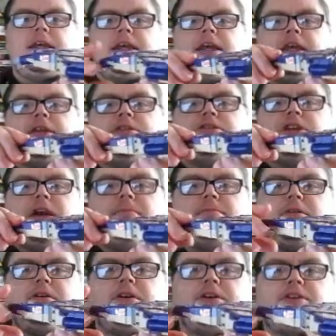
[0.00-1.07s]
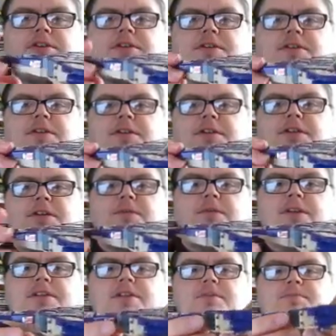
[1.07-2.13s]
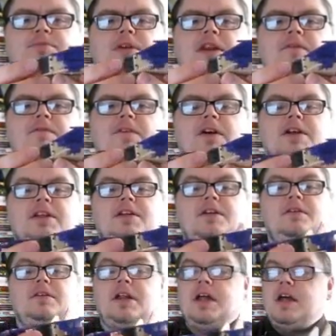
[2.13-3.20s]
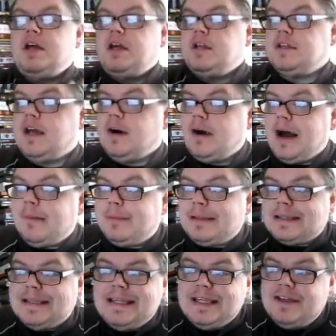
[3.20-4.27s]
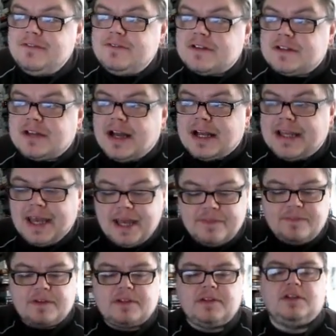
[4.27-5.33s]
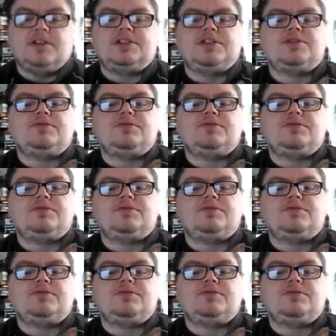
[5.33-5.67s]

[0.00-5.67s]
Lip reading: in jet mode, which is pretty fucking cool. Now, I believe that, again, the closest